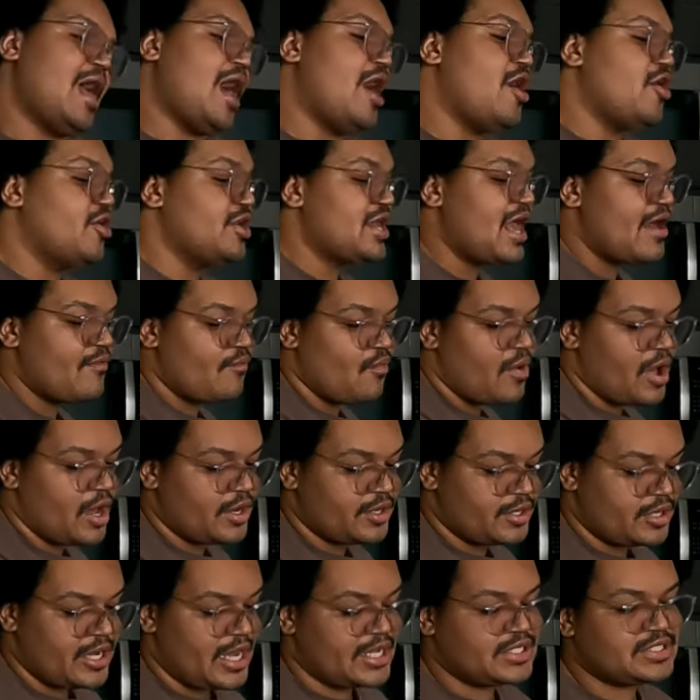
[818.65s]
I already have
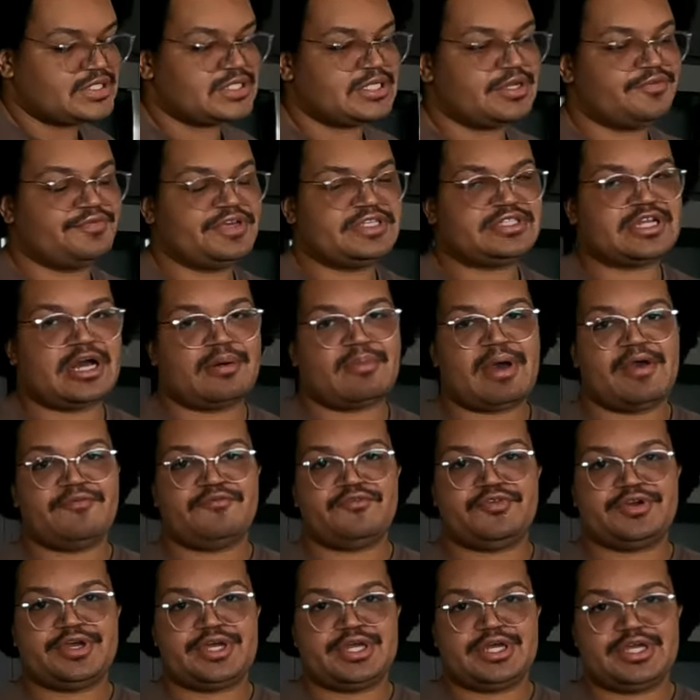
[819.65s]
water. I just need to restock my
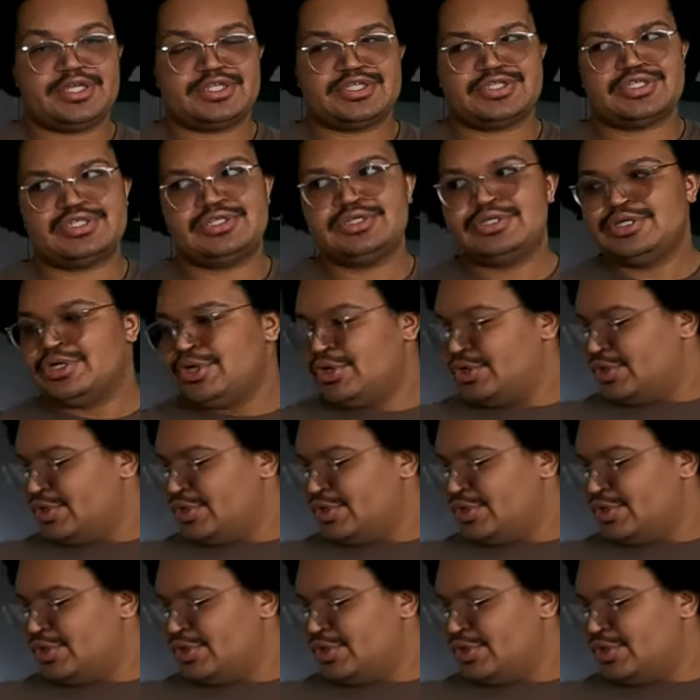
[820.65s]
fridge.